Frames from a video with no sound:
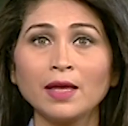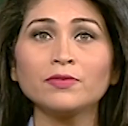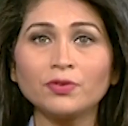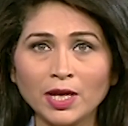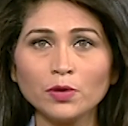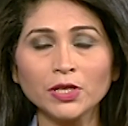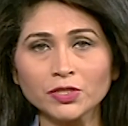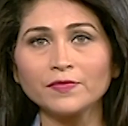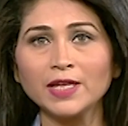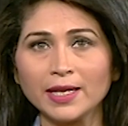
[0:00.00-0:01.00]
Three units
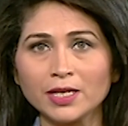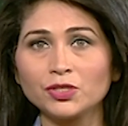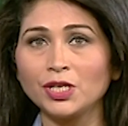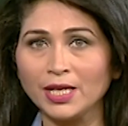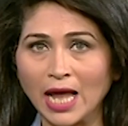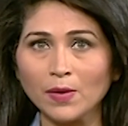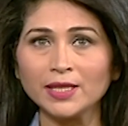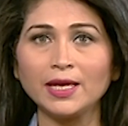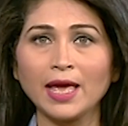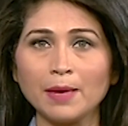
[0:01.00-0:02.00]
of the NSG now at
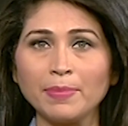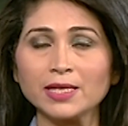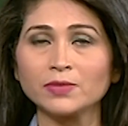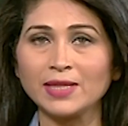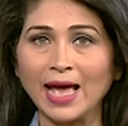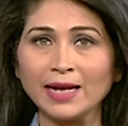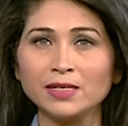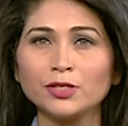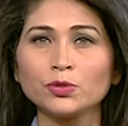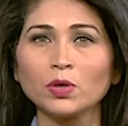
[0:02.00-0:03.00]
the airbase with
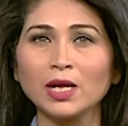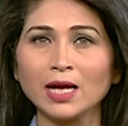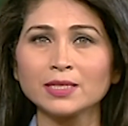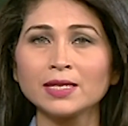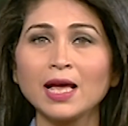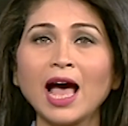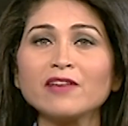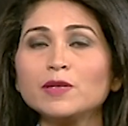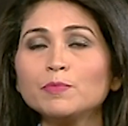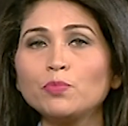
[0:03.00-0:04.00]
anti-drone guns
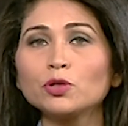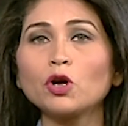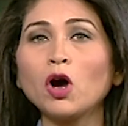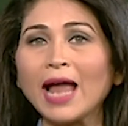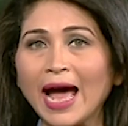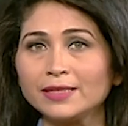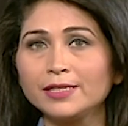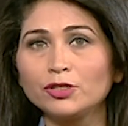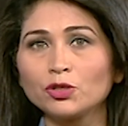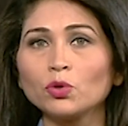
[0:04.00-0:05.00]
have been put on
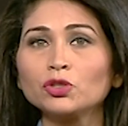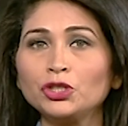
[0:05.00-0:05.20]
anti-drone